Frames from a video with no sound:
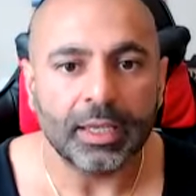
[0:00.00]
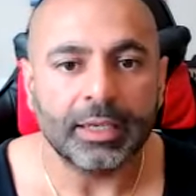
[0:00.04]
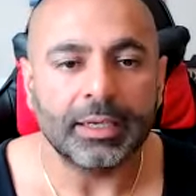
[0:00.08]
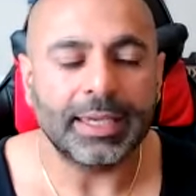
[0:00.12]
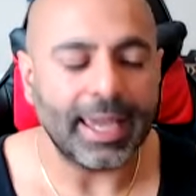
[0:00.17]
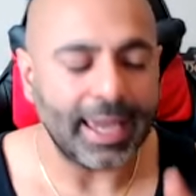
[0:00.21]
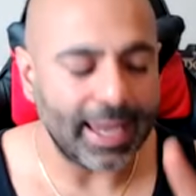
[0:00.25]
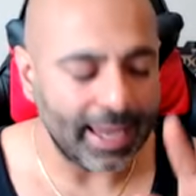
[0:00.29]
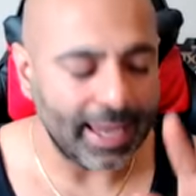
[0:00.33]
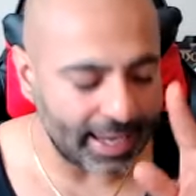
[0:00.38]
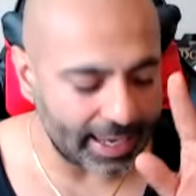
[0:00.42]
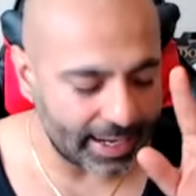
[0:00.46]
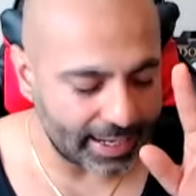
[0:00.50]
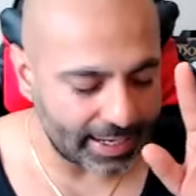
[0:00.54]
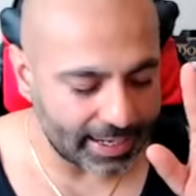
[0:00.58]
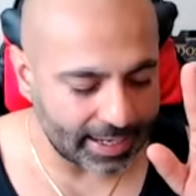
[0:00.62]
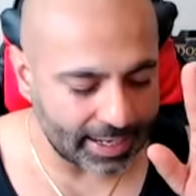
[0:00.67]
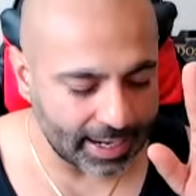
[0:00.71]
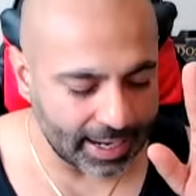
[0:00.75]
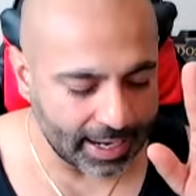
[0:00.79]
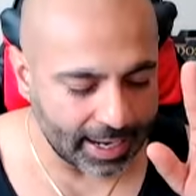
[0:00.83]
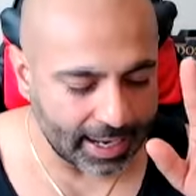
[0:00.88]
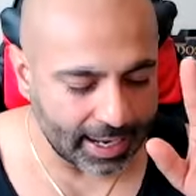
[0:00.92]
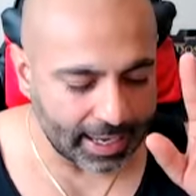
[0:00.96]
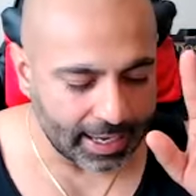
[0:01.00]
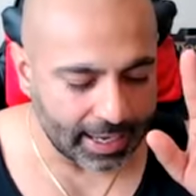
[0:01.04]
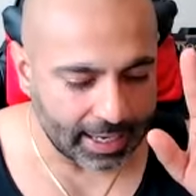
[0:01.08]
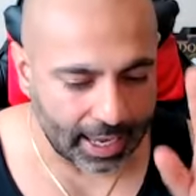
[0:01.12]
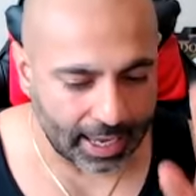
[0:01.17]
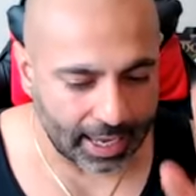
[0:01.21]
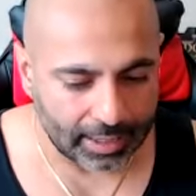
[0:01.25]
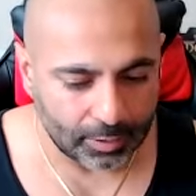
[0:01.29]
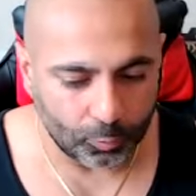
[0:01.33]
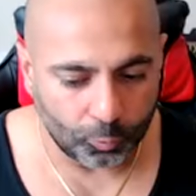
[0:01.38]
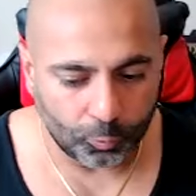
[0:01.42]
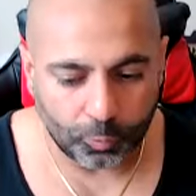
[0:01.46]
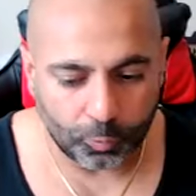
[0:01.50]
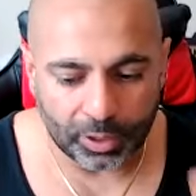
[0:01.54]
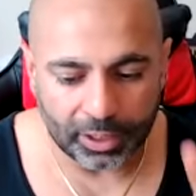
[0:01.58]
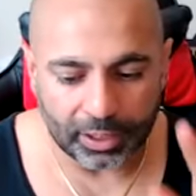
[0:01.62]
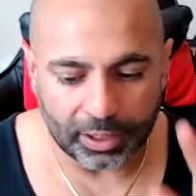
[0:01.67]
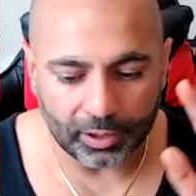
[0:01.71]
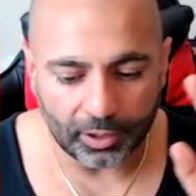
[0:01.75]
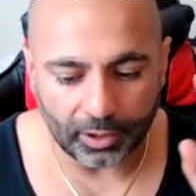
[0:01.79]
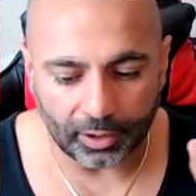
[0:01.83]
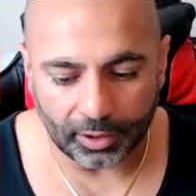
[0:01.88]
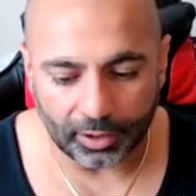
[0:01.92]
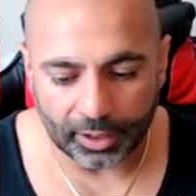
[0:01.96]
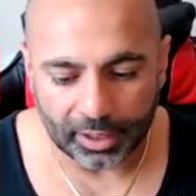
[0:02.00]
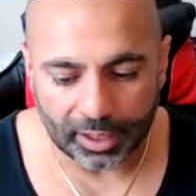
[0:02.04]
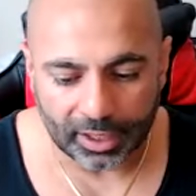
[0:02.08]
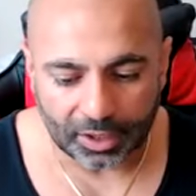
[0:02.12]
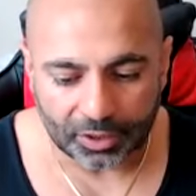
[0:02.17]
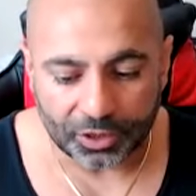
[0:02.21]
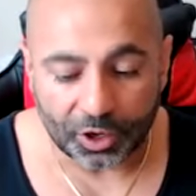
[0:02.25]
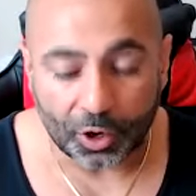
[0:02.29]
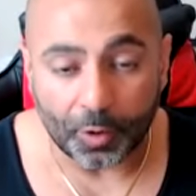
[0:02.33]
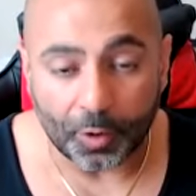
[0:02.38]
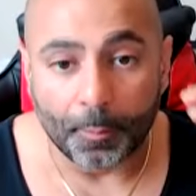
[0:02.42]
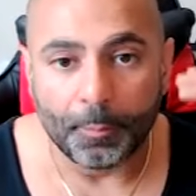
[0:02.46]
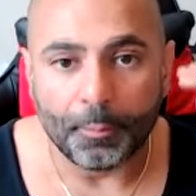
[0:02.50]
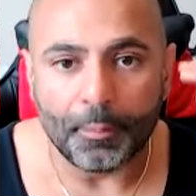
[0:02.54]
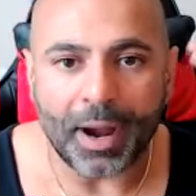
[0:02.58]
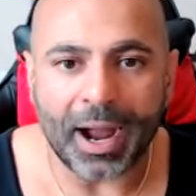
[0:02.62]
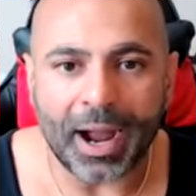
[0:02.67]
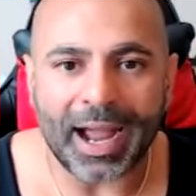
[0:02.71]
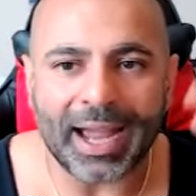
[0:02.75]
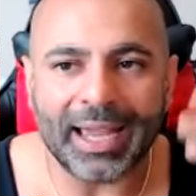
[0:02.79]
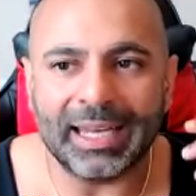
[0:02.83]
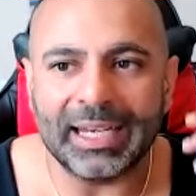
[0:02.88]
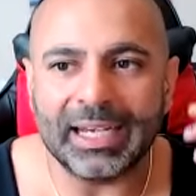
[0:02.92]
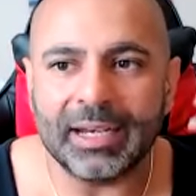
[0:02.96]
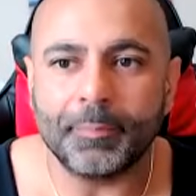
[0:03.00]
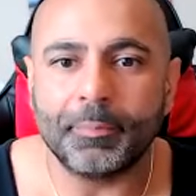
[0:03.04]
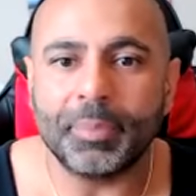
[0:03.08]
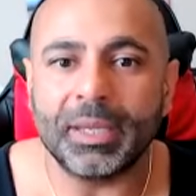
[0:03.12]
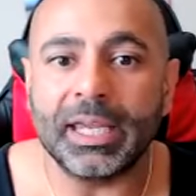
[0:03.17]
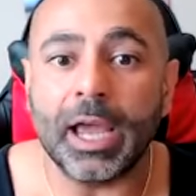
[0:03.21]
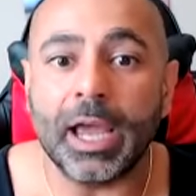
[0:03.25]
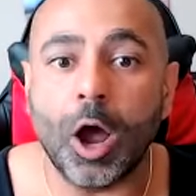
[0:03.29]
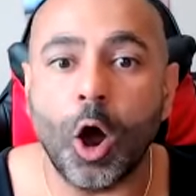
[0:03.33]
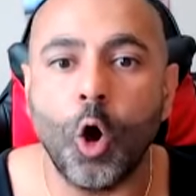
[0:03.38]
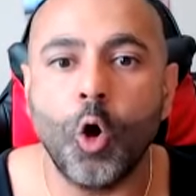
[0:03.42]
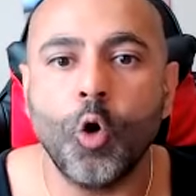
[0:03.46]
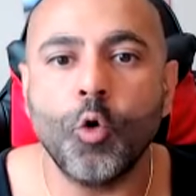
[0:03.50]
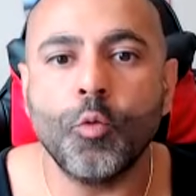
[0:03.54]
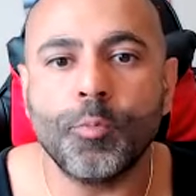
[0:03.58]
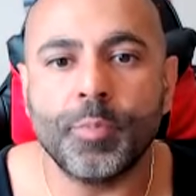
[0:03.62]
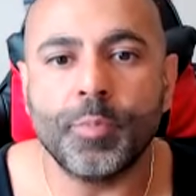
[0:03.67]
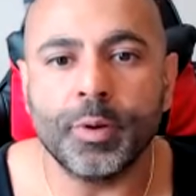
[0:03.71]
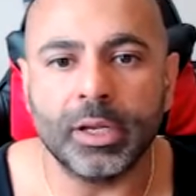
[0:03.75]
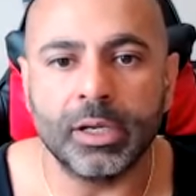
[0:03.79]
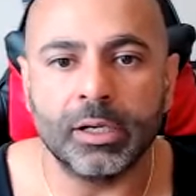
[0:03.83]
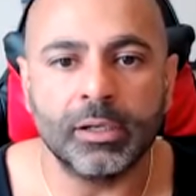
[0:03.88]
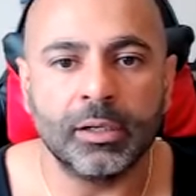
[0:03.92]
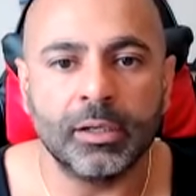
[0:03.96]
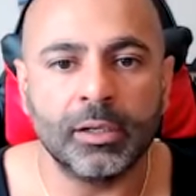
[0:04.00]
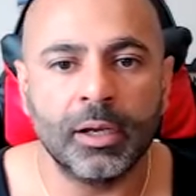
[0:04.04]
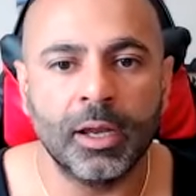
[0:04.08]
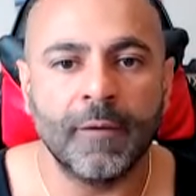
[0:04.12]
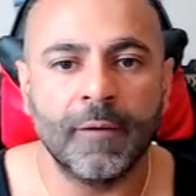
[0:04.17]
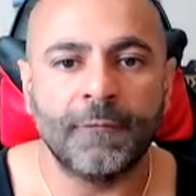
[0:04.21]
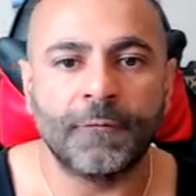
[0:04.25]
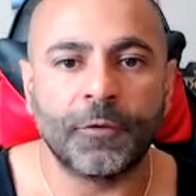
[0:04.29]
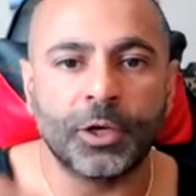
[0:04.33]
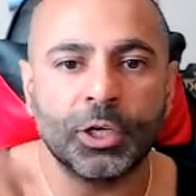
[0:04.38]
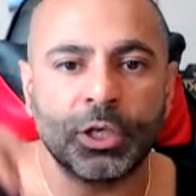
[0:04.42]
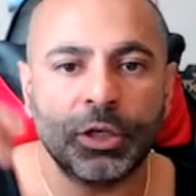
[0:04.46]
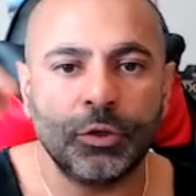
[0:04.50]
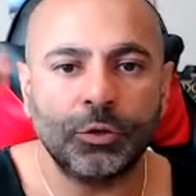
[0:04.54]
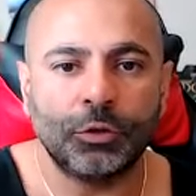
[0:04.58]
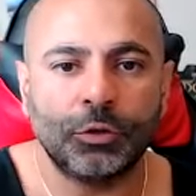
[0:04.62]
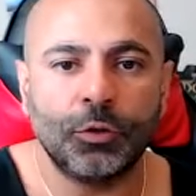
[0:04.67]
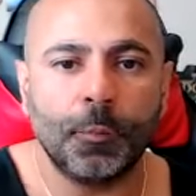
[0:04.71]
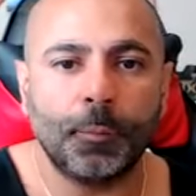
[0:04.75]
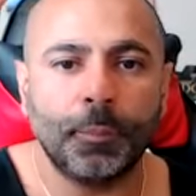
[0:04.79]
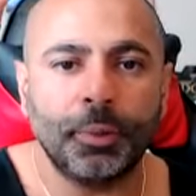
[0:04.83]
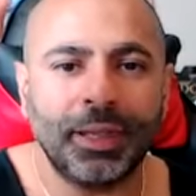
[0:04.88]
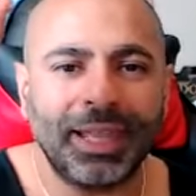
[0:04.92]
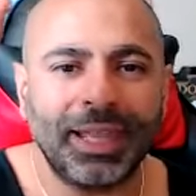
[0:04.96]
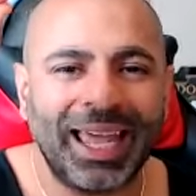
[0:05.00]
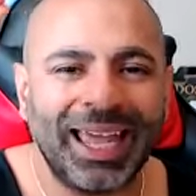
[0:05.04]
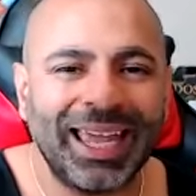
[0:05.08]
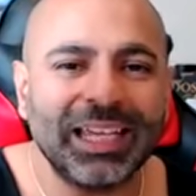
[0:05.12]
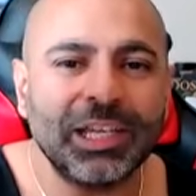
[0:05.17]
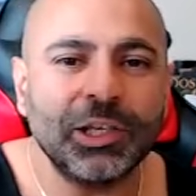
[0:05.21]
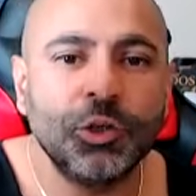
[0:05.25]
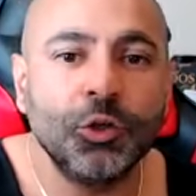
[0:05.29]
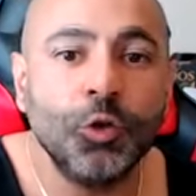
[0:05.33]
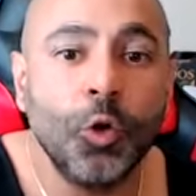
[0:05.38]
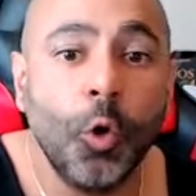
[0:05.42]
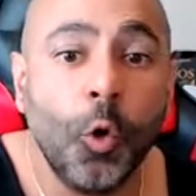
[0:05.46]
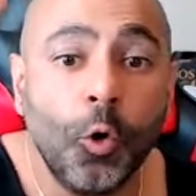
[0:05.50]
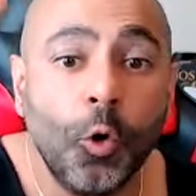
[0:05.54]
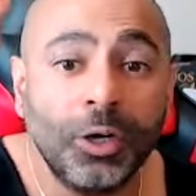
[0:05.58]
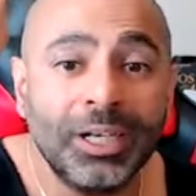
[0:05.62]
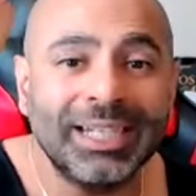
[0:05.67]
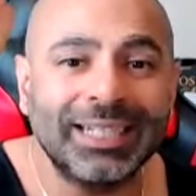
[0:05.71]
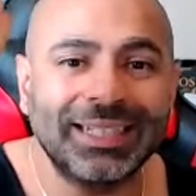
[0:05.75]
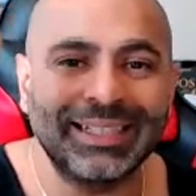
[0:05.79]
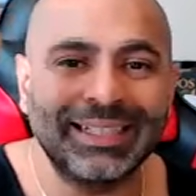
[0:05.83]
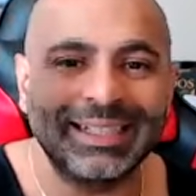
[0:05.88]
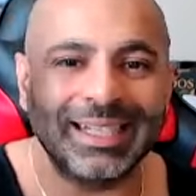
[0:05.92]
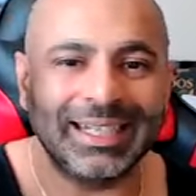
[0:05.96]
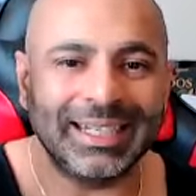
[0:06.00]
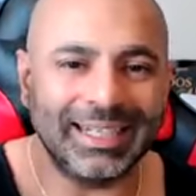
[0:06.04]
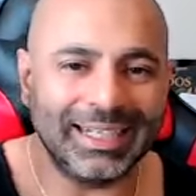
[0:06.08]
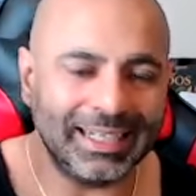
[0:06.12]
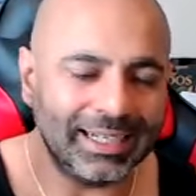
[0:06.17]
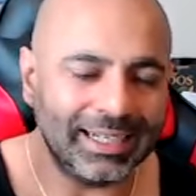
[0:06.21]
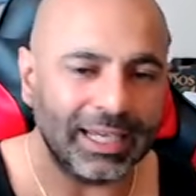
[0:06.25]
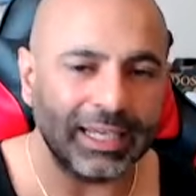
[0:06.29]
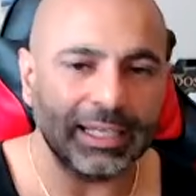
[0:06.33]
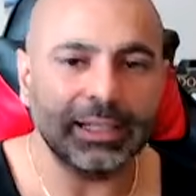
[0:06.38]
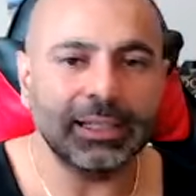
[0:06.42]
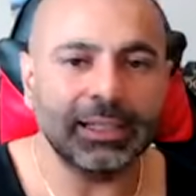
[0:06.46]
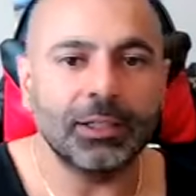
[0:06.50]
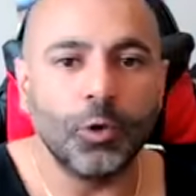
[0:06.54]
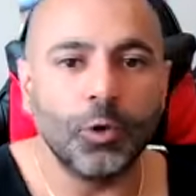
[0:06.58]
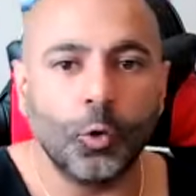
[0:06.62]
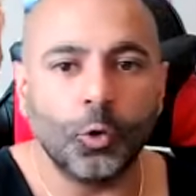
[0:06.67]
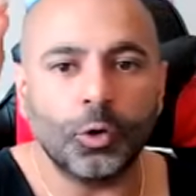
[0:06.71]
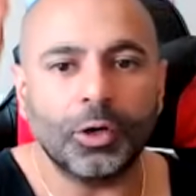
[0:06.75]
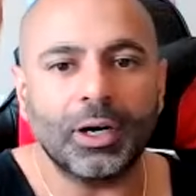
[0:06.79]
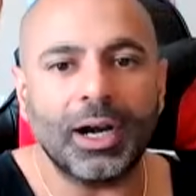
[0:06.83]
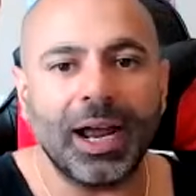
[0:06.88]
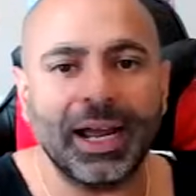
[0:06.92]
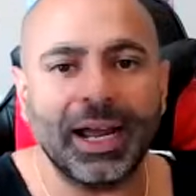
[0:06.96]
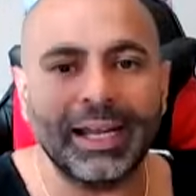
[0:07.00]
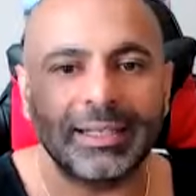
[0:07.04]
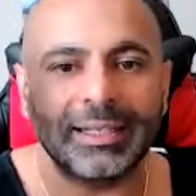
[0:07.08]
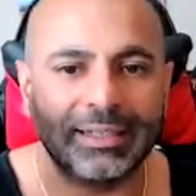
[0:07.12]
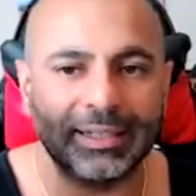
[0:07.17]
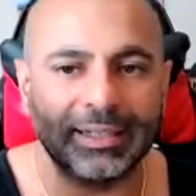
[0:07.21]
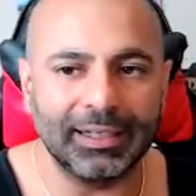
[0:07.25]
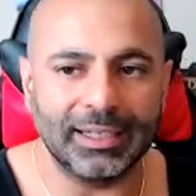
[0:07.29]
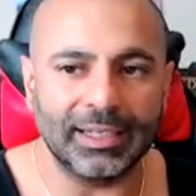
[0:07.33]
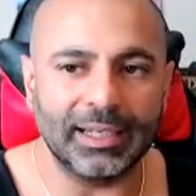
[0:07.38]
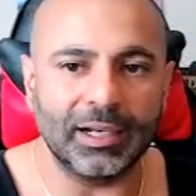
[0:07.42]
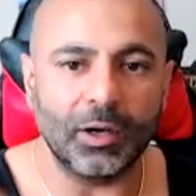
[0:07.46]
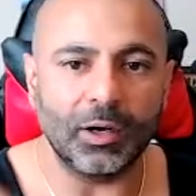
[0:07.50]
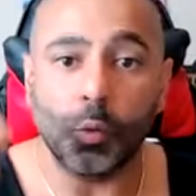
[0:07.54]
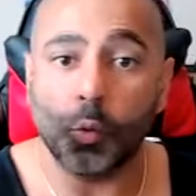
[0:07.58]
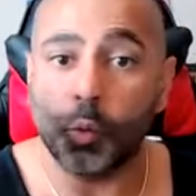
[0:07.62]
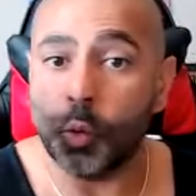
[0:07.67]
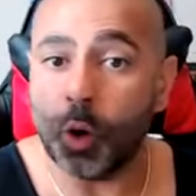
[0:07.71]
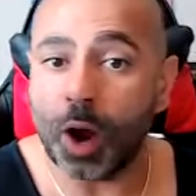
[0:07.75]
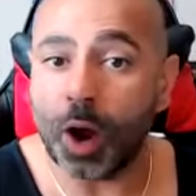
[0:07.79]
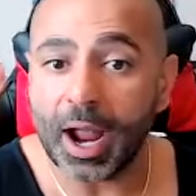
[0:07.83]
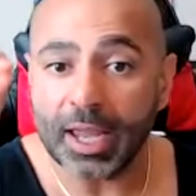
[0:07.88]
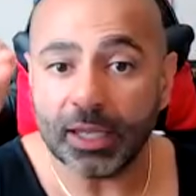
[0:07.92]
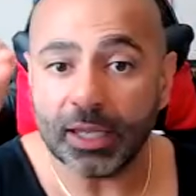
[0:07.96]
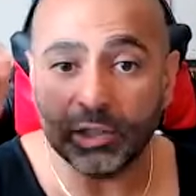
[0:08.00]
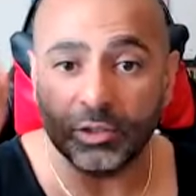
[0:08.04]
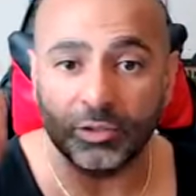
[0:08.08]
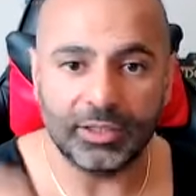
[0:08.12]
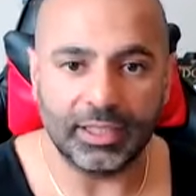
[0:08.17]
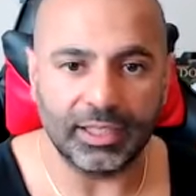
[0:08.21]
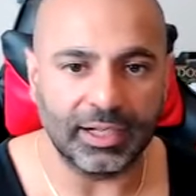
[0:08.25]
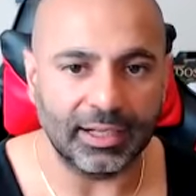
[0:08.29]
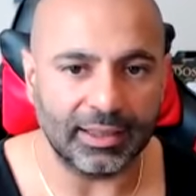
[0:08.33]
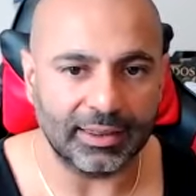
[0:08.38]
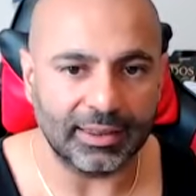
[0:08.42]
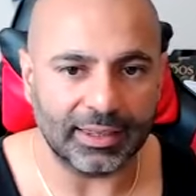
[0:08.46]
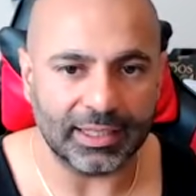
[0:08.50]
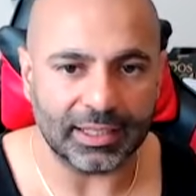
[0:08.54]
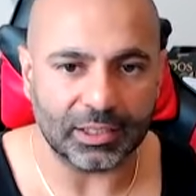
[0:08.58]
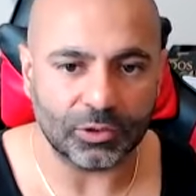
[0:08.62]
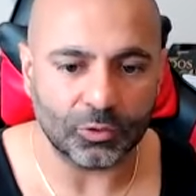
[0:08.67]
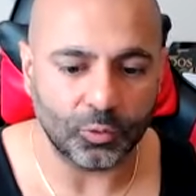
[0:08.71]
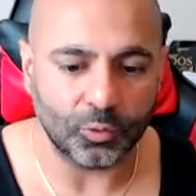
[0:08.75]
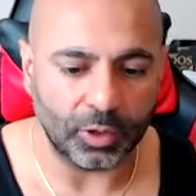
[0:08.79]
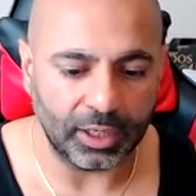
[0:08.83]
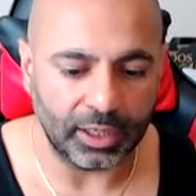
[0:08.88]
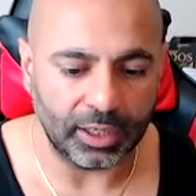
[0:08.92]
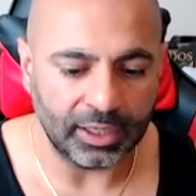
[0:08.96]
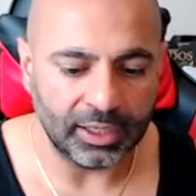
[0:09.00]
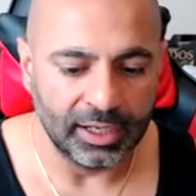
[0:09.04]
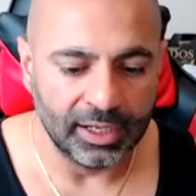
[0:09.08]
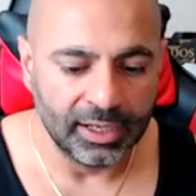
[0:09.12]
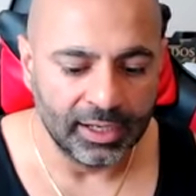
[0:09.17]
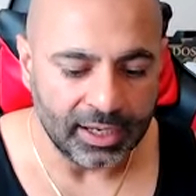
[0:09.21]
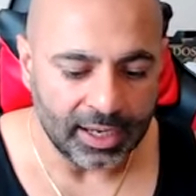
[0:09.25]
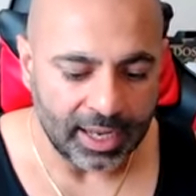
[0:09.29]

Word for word: can and will their mind be open for you to plant your seed, your idea, why you did it this way,